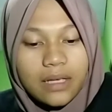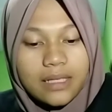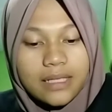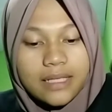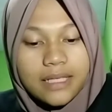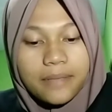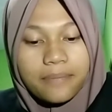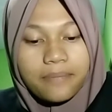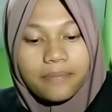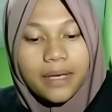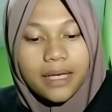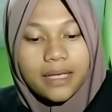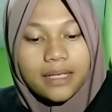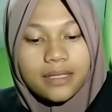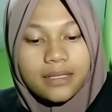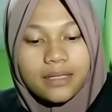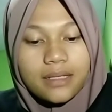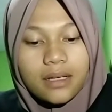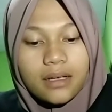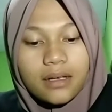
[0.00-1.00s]

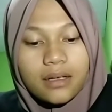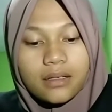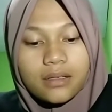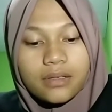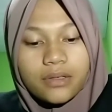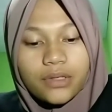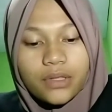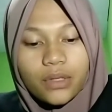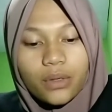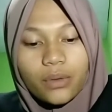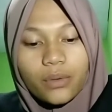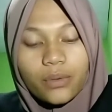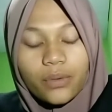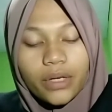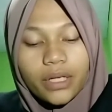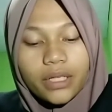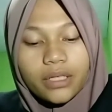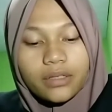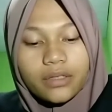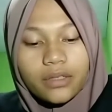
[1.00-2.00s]
ZipMax saw
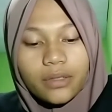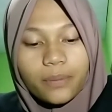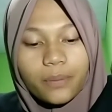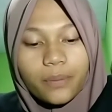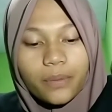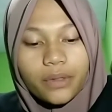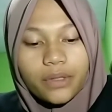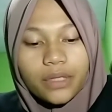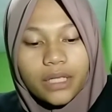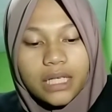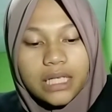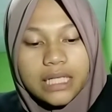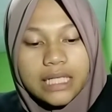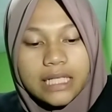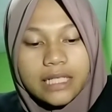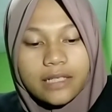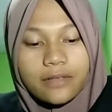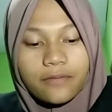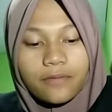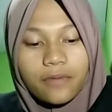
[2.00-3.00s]
creditor
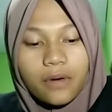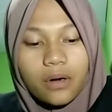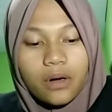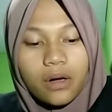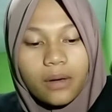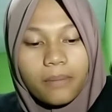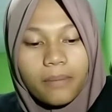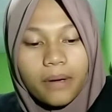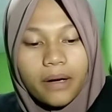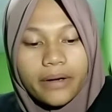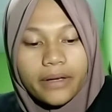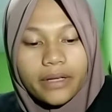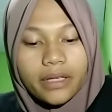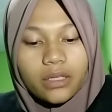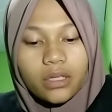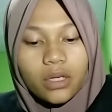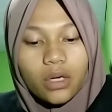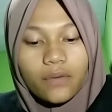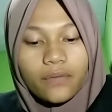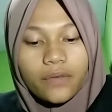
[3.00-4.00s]
protection for a
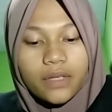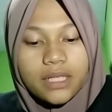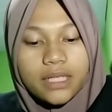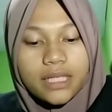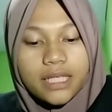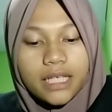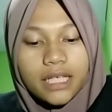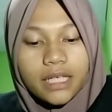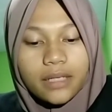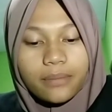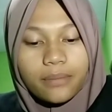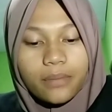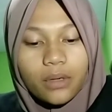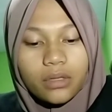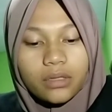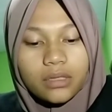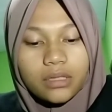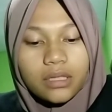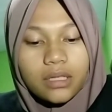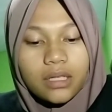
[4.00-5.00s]
period of the 6
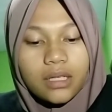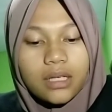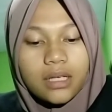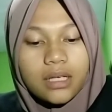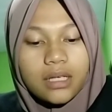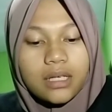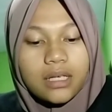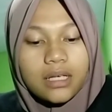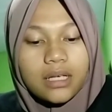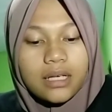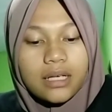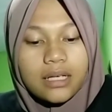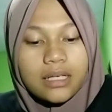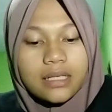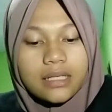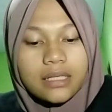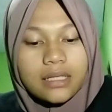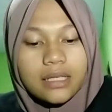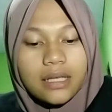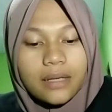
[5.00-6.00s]
months
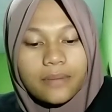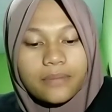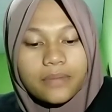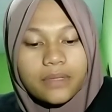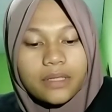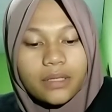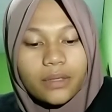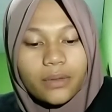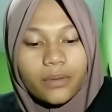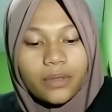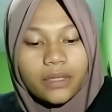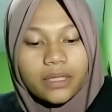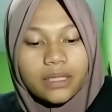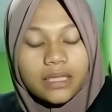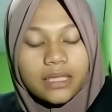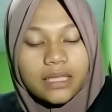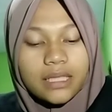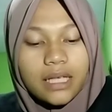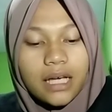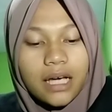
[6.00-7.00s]

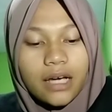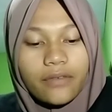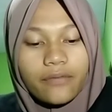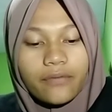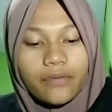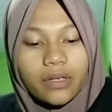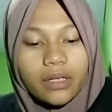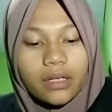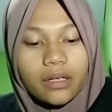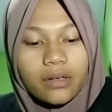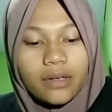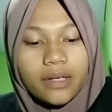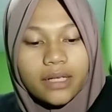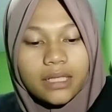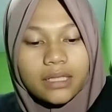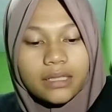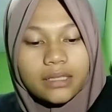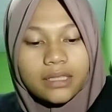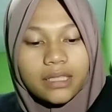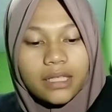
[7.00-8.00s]
subsequently after
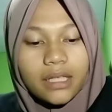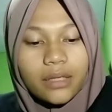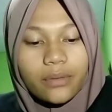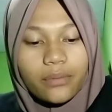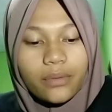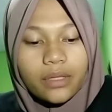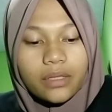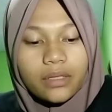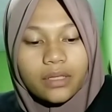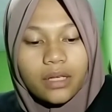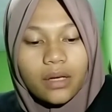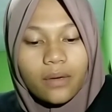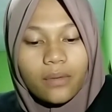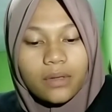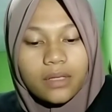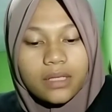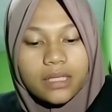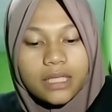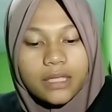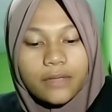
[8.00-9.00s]
halting
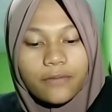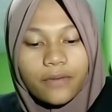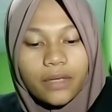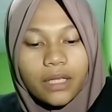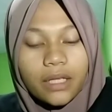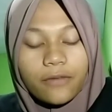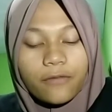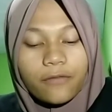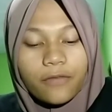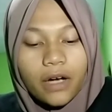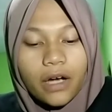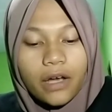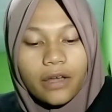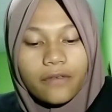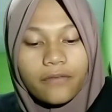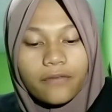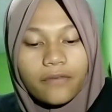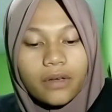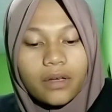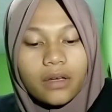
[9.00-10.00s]
withdrawals, filing
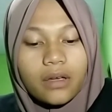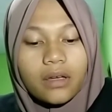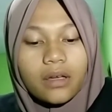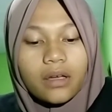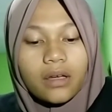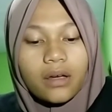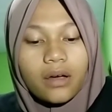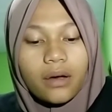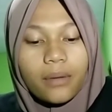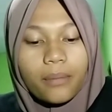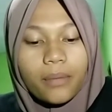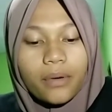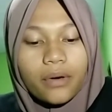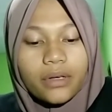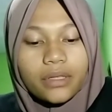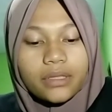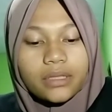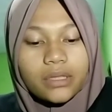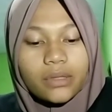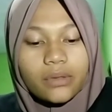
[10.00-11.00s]
5 a
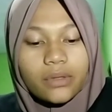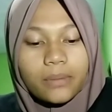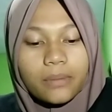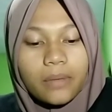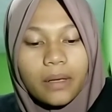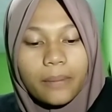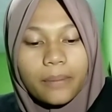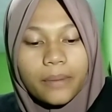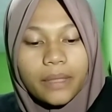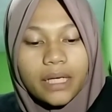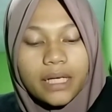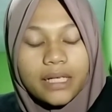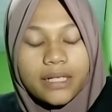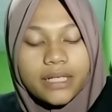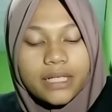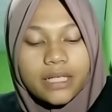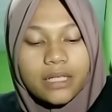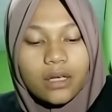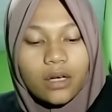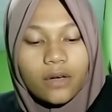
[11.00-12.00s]
moratorium
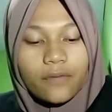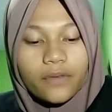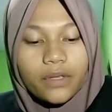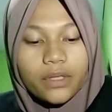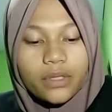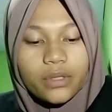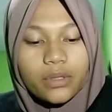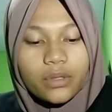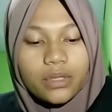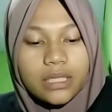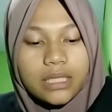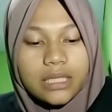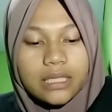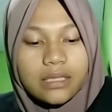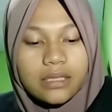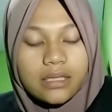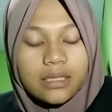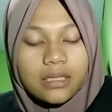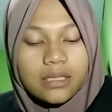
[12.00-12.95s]
application of the July